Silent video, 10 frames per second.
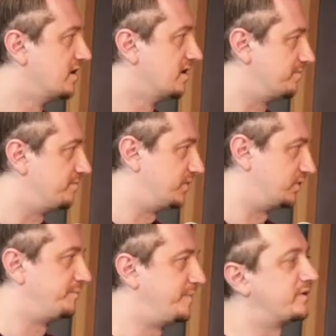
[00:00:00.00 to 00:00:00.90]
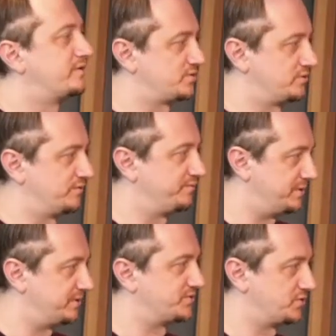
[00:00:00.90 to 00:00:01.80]
you know bigger sort of
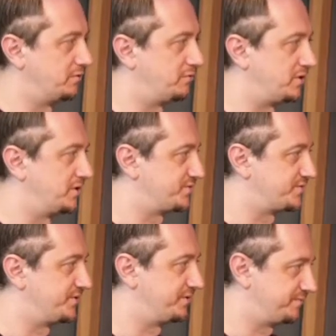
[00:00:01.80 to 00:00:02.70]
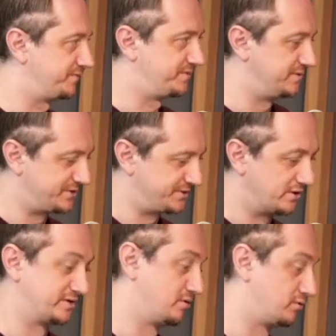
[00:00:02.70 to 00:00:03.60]
big solo artists, they're it's
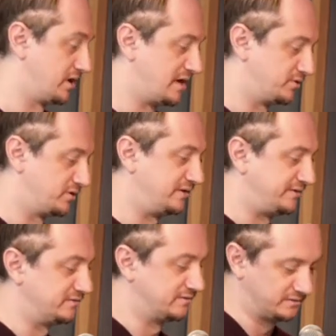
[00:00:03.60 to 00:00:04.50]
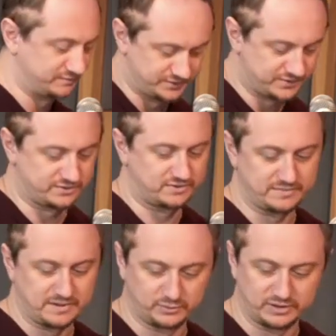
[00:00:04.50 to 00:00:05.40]
not like okay, I'm gonna attend. This is gonna
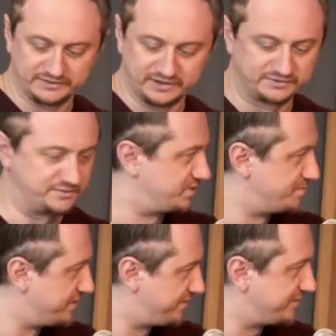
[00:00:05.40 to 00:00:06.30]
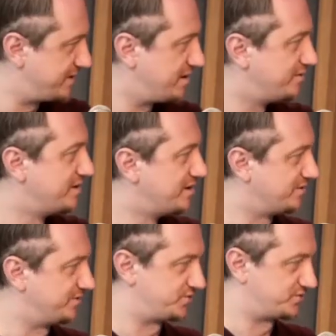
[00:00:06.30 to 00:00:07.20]
I'm gonna attend to this a month from now.
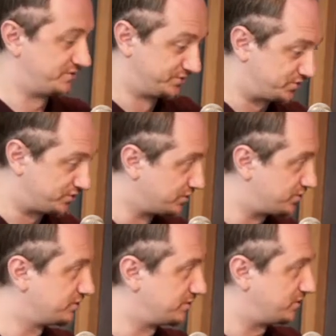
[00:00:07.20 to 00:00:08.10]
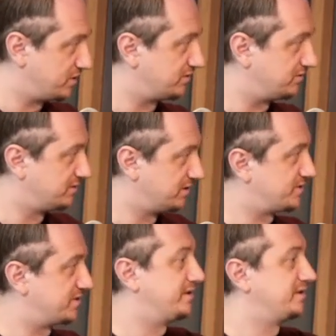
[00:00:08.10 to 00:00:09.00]
This is this is urgent, and we got to do
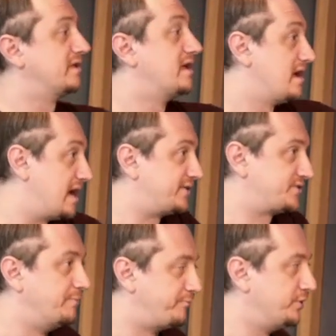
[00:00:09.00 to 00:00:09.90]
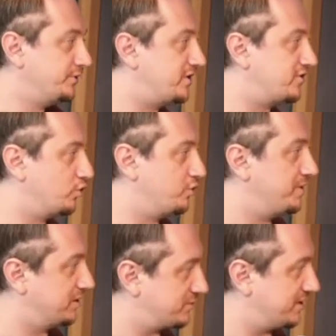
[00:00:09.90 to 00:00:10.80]
this. And then at some point he called
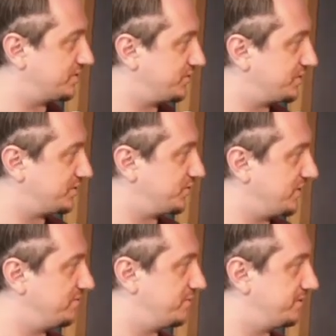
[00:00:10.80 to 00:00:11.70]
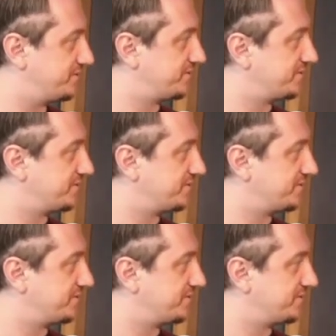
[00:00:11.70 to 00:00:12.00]
me. It was like six or seven months